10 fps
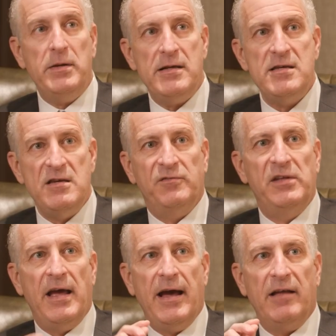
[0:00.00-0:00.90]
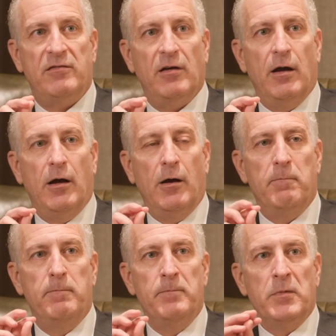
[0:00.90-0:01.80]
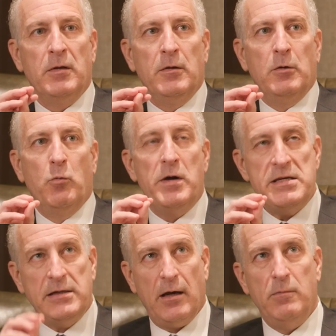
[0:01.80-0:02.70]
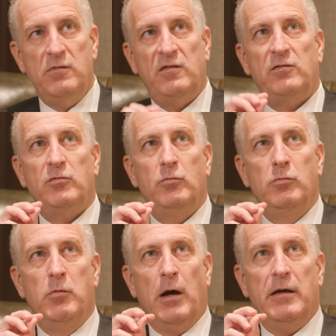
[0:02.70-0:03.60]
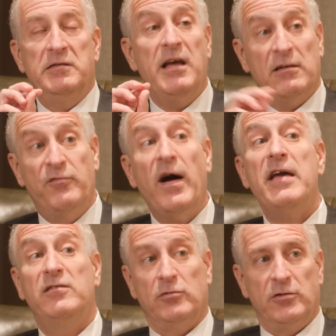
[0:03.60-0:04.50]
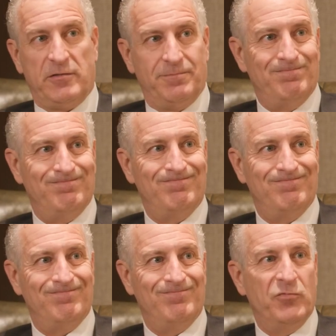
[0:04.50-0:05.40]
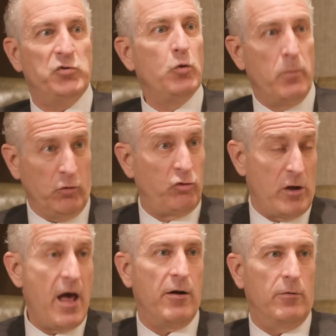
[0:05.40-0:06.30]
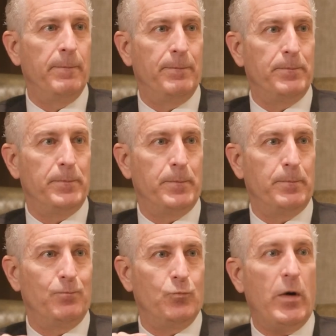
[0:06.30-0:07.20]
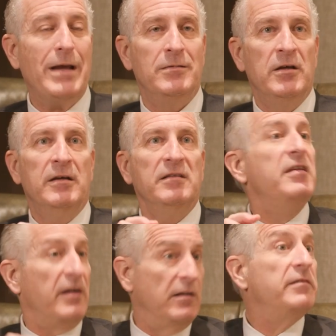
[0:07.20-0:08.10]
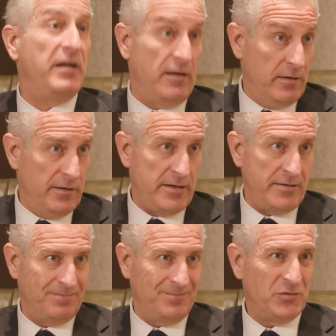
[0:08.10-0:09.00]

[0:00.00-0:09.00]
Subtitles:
believe that when it comes to the advisors to Bolsonaro, right, they're learning.